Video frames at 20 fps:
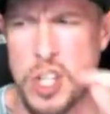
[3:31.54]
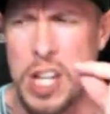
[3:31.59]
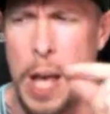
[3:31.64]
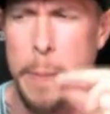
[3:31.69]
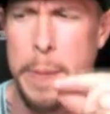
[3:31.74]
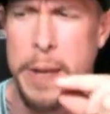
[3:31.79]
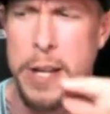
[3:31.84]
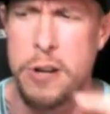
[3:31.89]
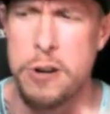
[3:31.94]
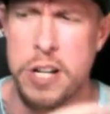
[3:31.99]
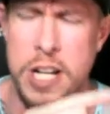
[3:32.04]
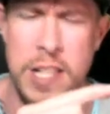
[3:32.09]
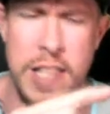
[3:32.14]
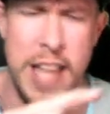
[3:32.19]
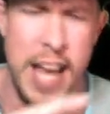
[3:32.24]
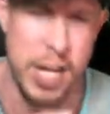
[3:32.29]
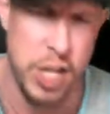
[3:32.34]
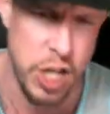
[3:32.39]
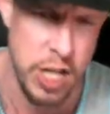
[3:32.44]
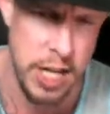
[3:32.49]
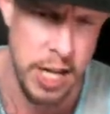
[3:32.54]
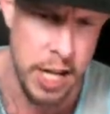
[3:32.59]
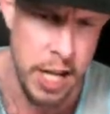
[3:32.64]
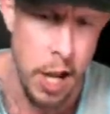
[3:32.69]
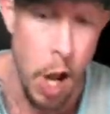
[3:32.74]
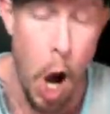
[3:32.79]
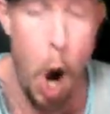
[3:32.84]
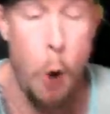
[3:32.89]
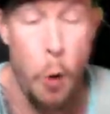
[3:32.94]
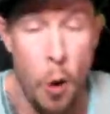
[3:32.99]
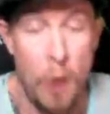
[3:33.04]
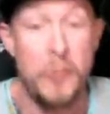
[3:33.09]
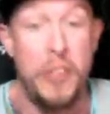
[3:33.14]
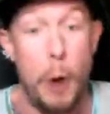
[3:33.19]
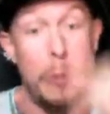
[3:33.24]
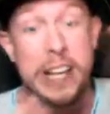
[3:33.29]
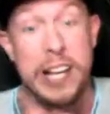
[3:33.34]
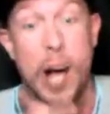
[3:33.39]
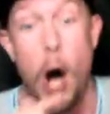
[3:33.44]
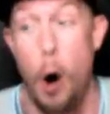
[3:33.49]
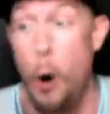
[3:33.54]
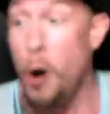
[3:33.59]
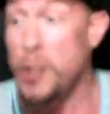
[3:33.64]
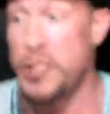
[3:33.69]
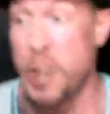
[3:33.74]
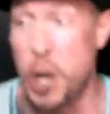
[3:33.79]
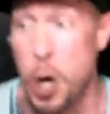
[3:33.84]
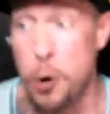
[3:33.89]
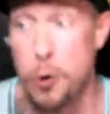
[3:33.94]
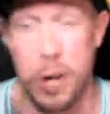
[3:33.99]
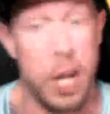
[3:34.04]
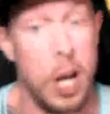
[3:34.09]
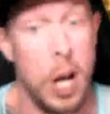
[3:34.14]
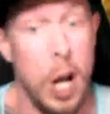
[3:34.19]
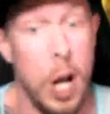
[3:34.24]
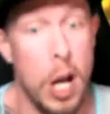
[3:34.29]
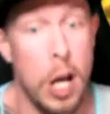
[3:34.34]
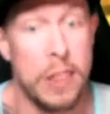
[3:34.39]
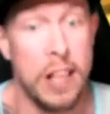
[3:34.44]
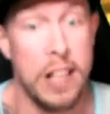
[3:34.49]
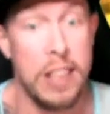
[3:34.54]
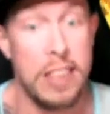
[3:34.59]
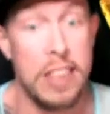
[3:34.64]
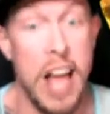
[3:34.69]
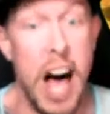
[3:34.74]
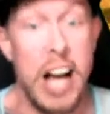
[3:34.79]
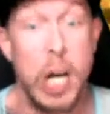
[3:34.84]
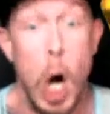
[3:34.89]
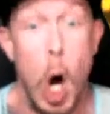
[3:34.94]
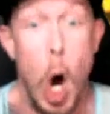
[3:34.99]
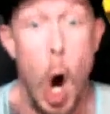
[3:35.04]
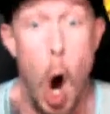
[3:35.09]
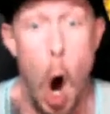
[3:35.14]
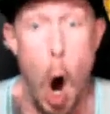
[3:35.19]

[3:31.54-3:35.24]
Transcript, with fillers: champion in your collection. Oh, there we go. Dude, the luck